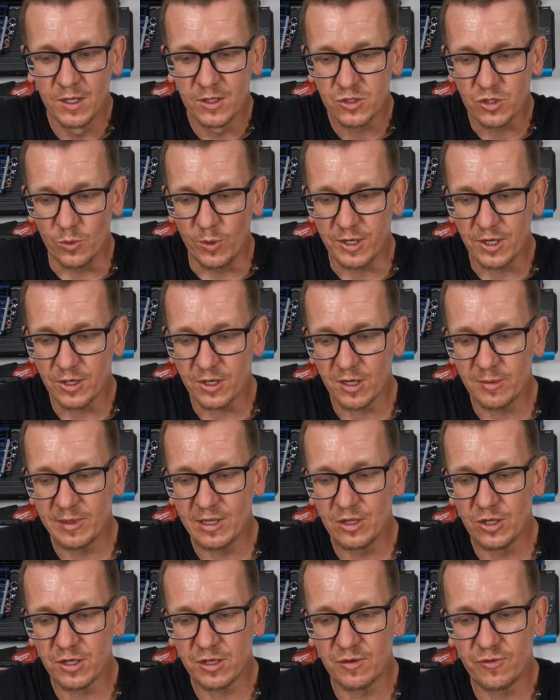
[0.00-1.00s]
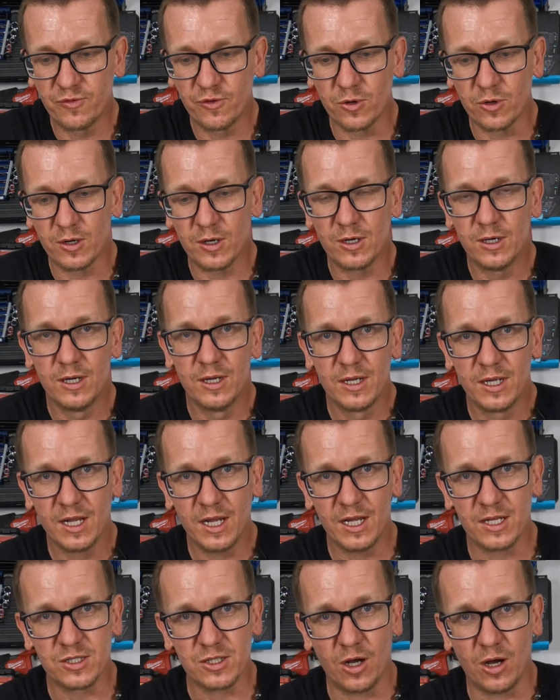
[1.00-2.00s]
So what you're gonna be looking for
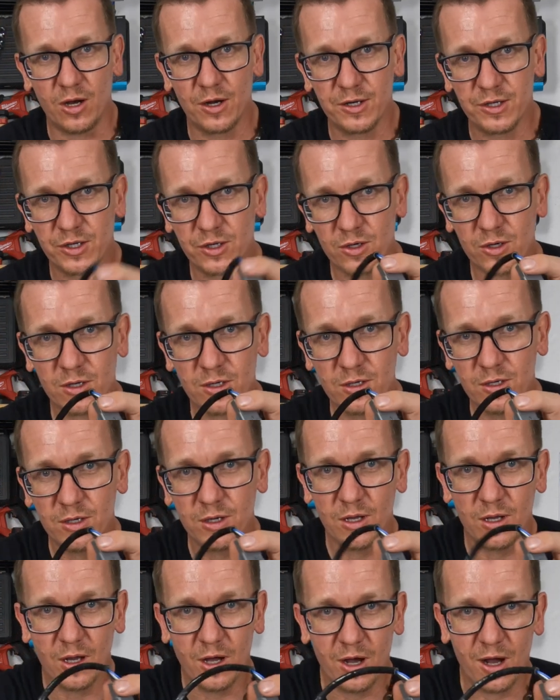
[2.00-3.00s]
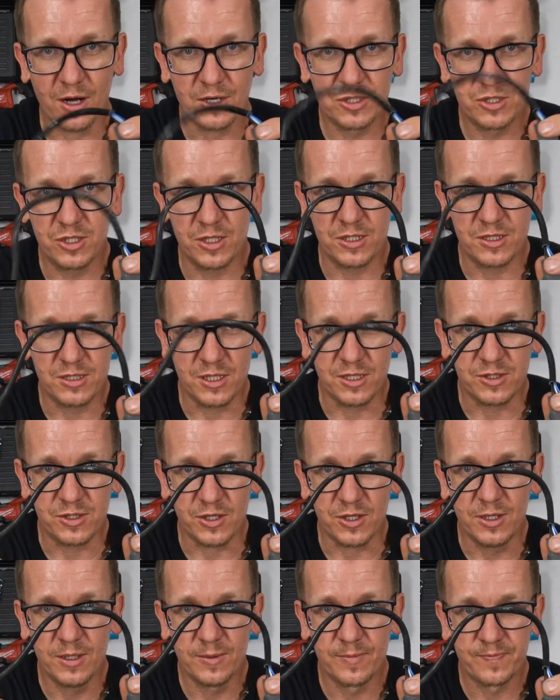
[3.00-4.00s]
is on your oxygen
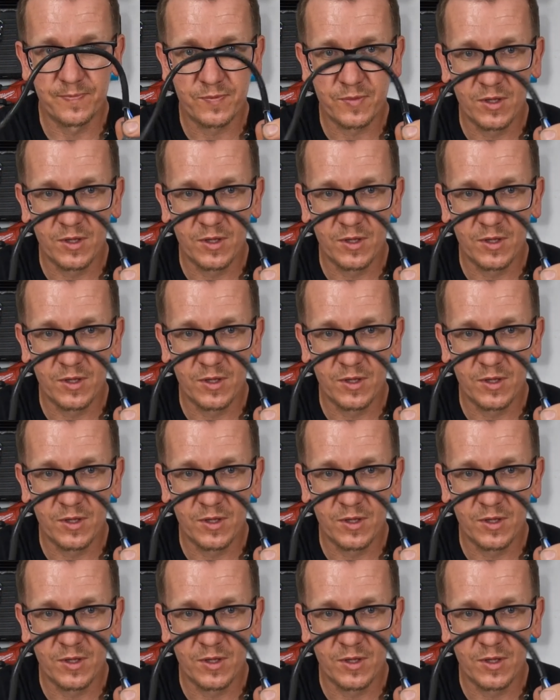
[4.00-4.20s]
sensor,